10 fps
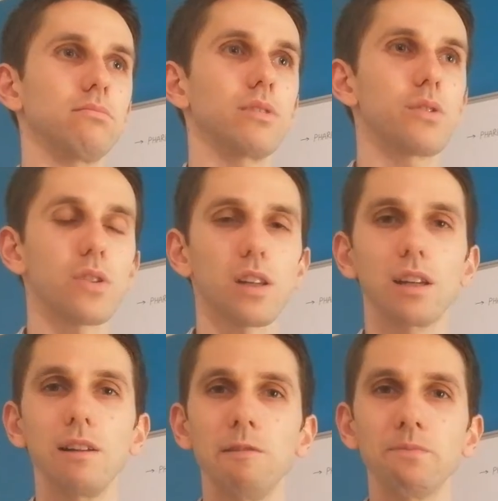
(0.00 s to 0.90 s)

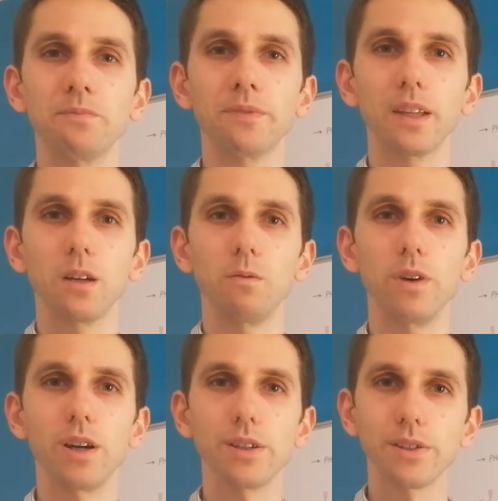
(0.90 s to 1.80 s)
usually
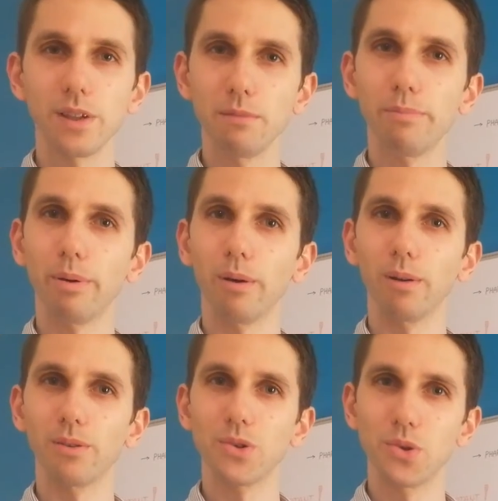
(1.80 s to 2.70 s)
very
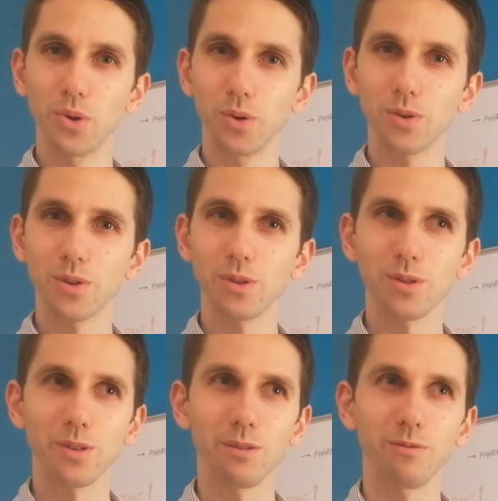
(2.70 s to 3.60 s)
simple
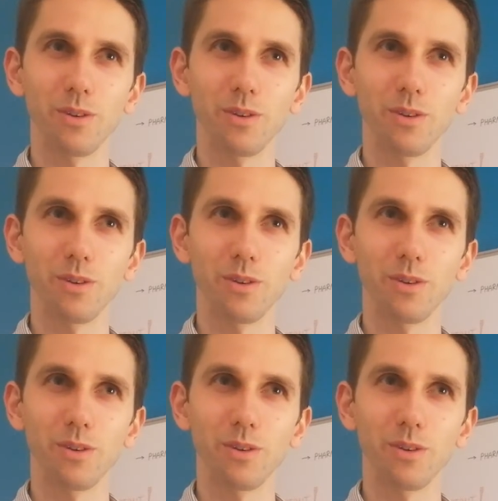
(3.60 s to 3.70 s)
truths,